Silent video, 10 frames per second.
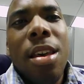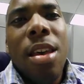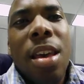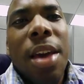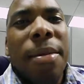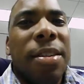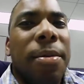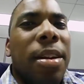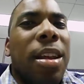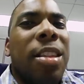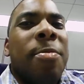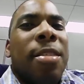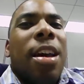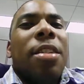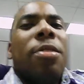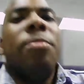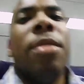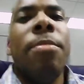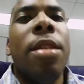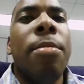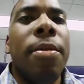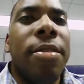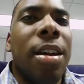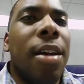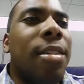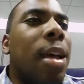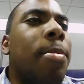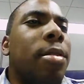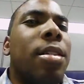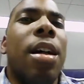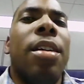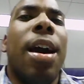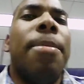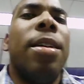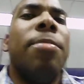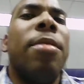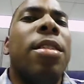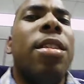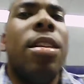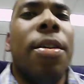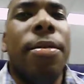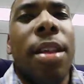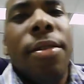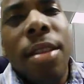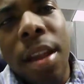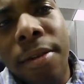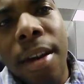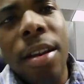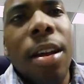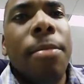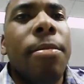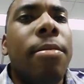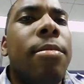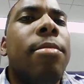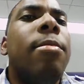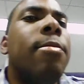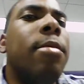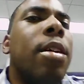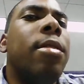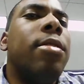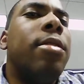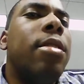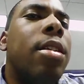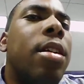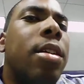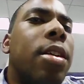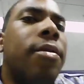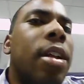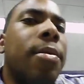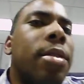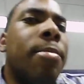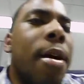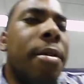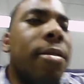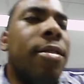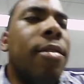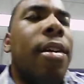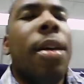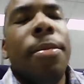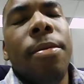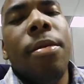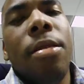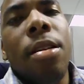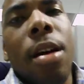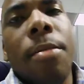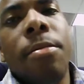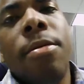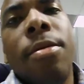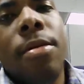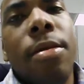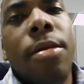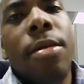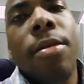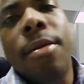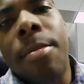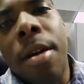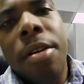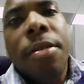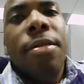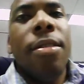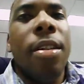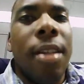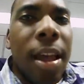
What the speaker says: it wasn't really nothing spectacular, but I mean it was good. I was happy with the Colin Kaepernick pick. When they traded up, they traded with the Broncos to trade up with the Broncos because they had the